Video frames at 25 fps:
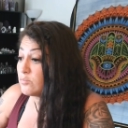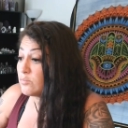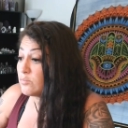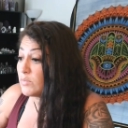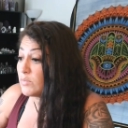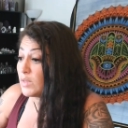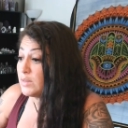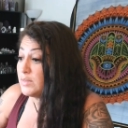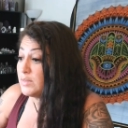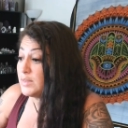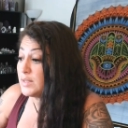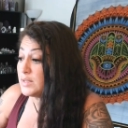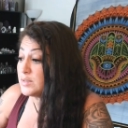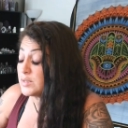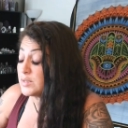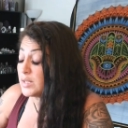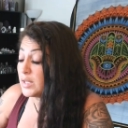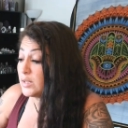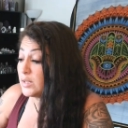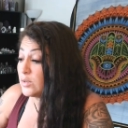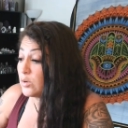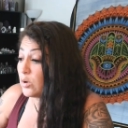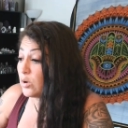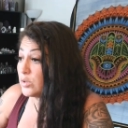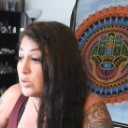this
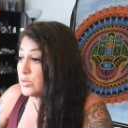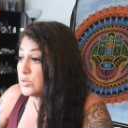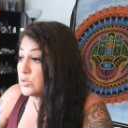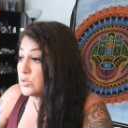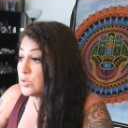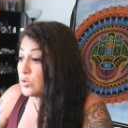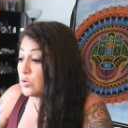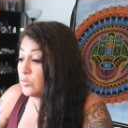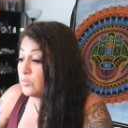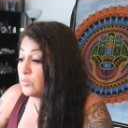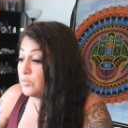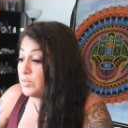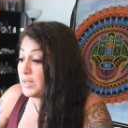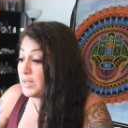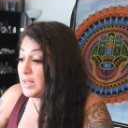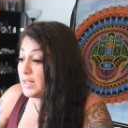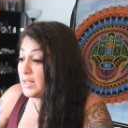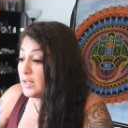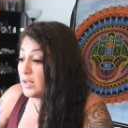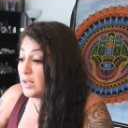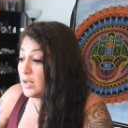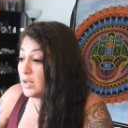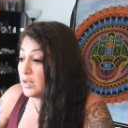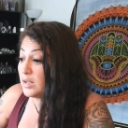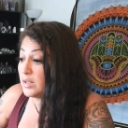could also
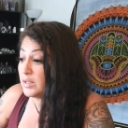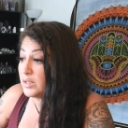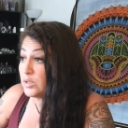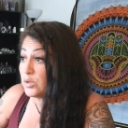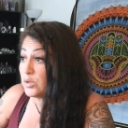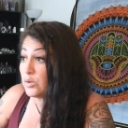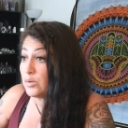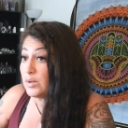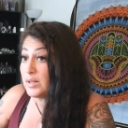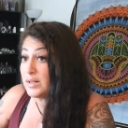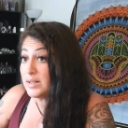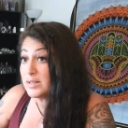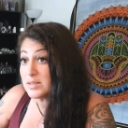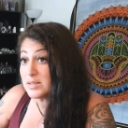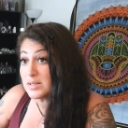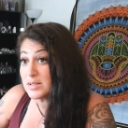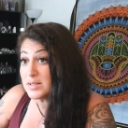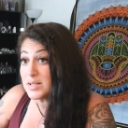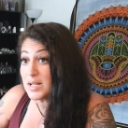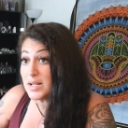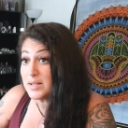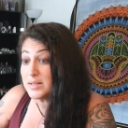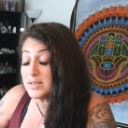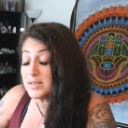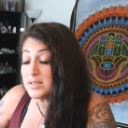be uh, you know it is
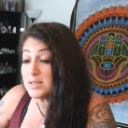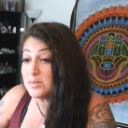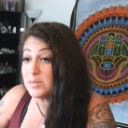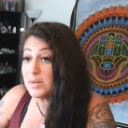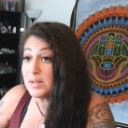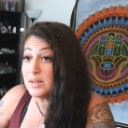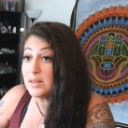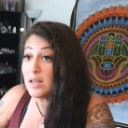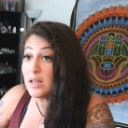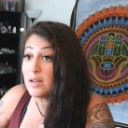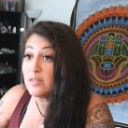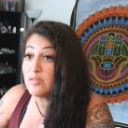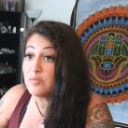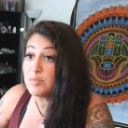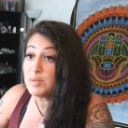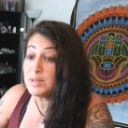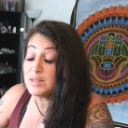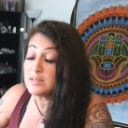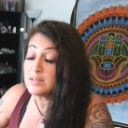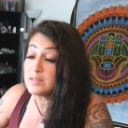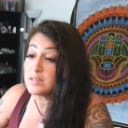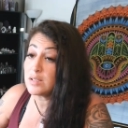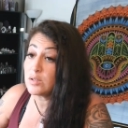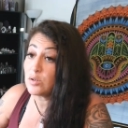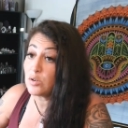intended to be love but
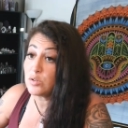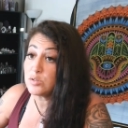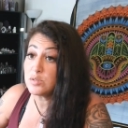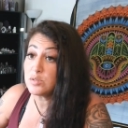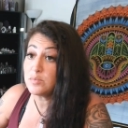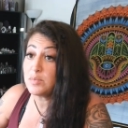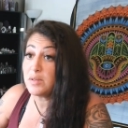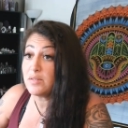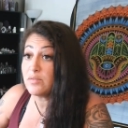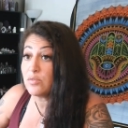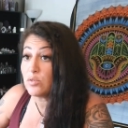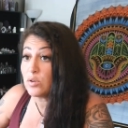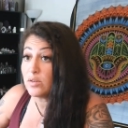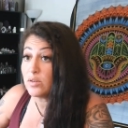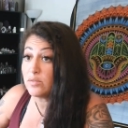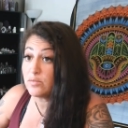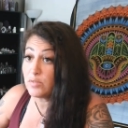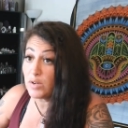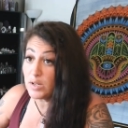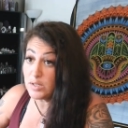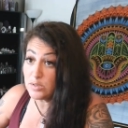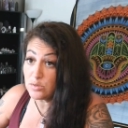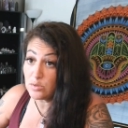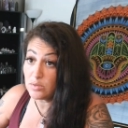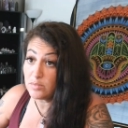this could also be for a
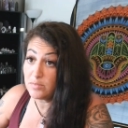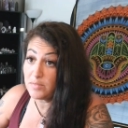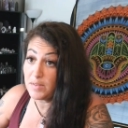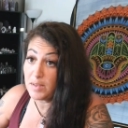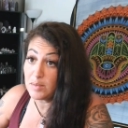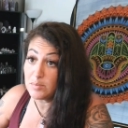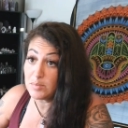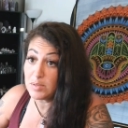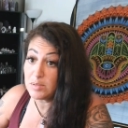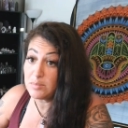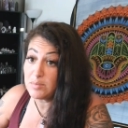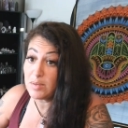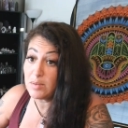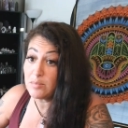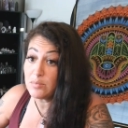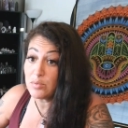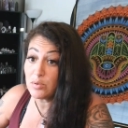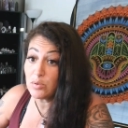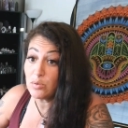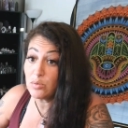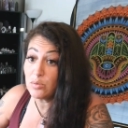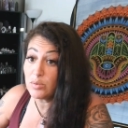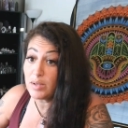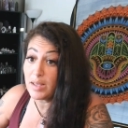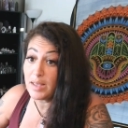friend or a family
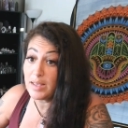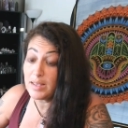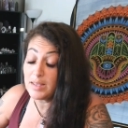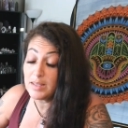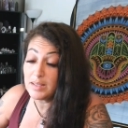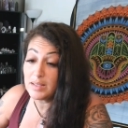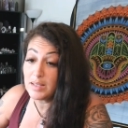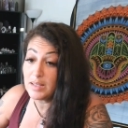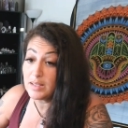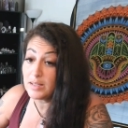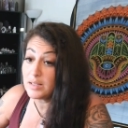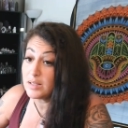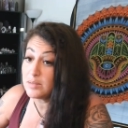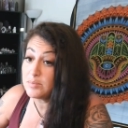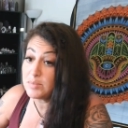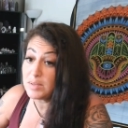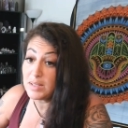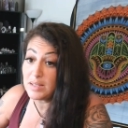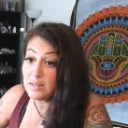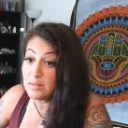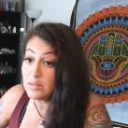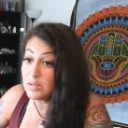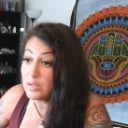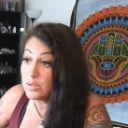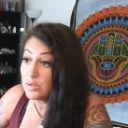member okay it could
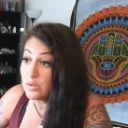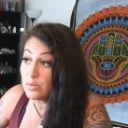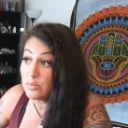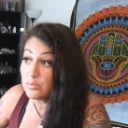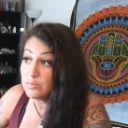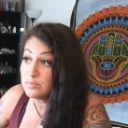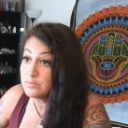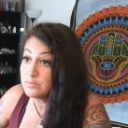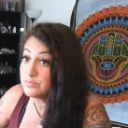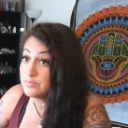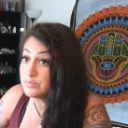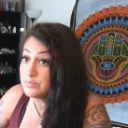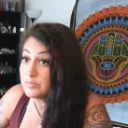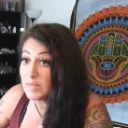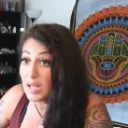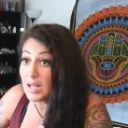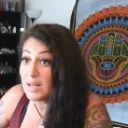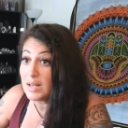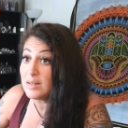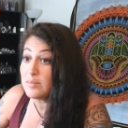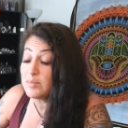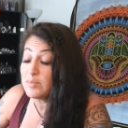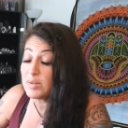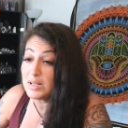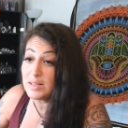be you know
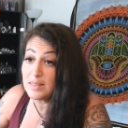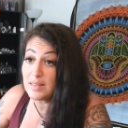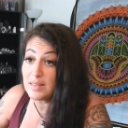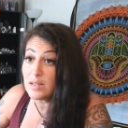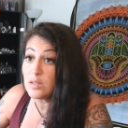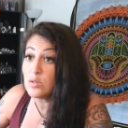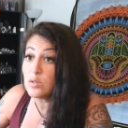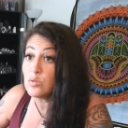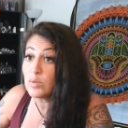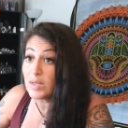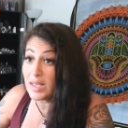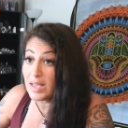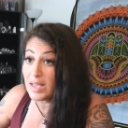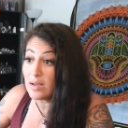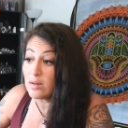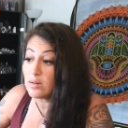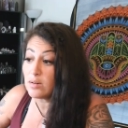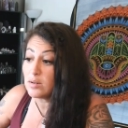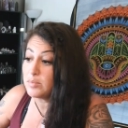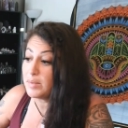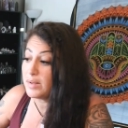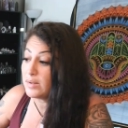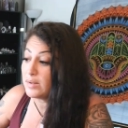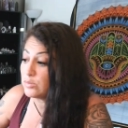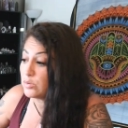anybody that you
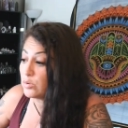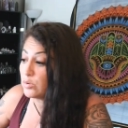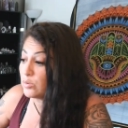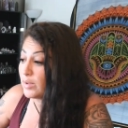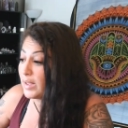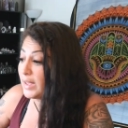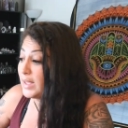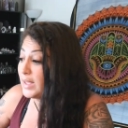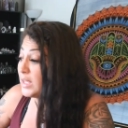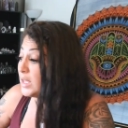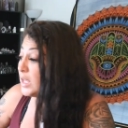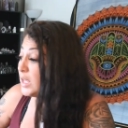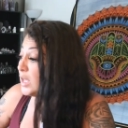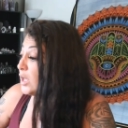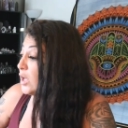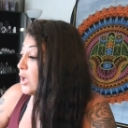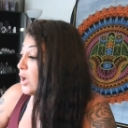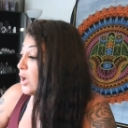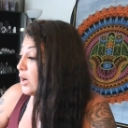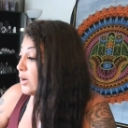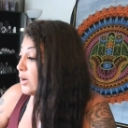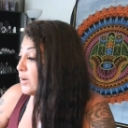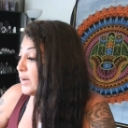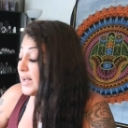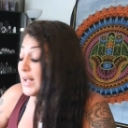care about okay
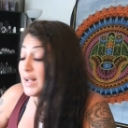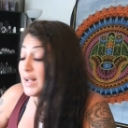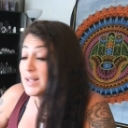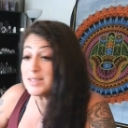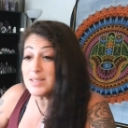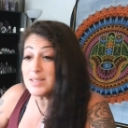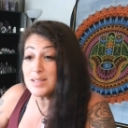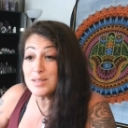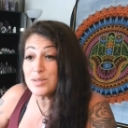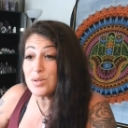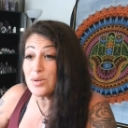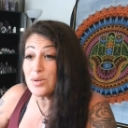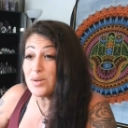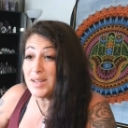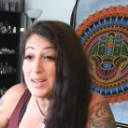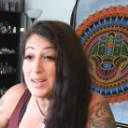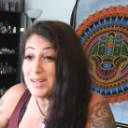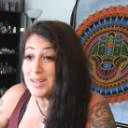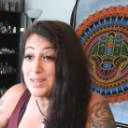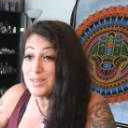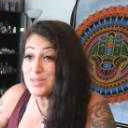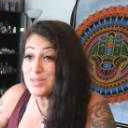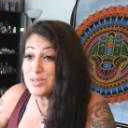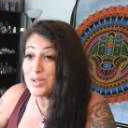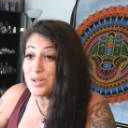all right guys let's go ahead
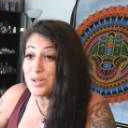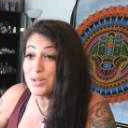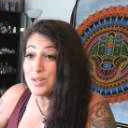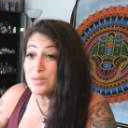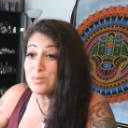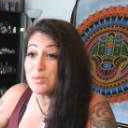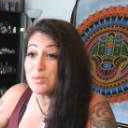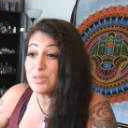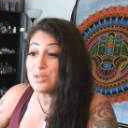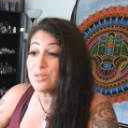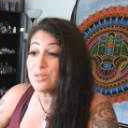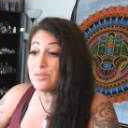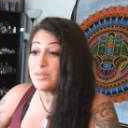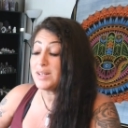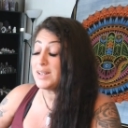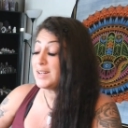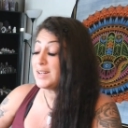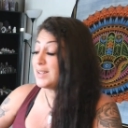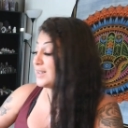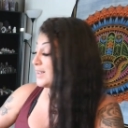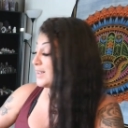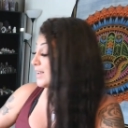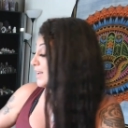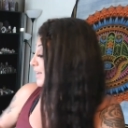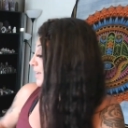and get started with your
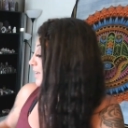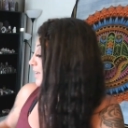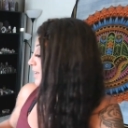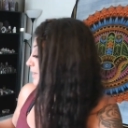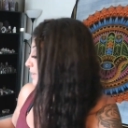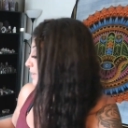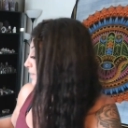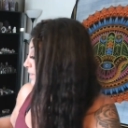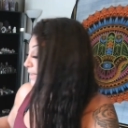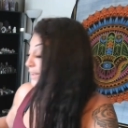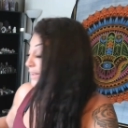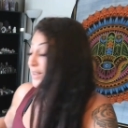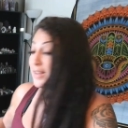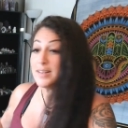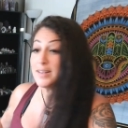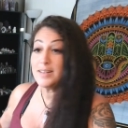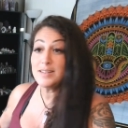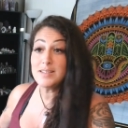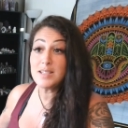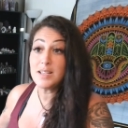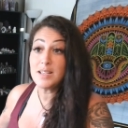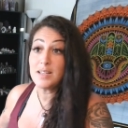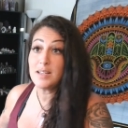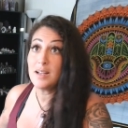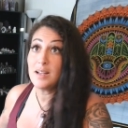reading
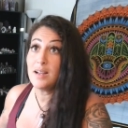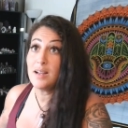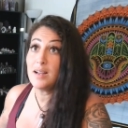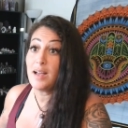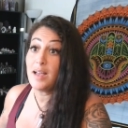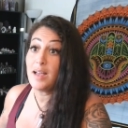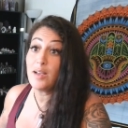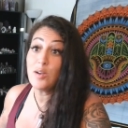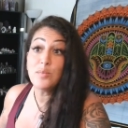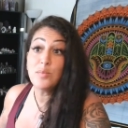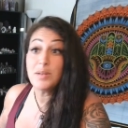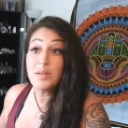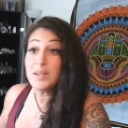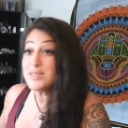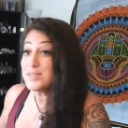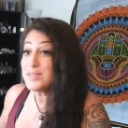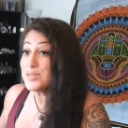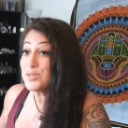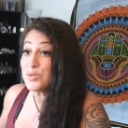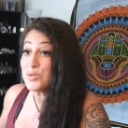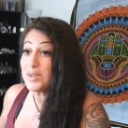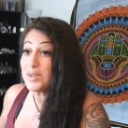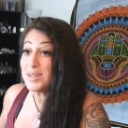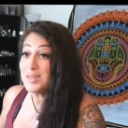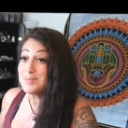and uh, i hope you guys
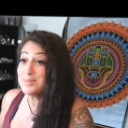enjoy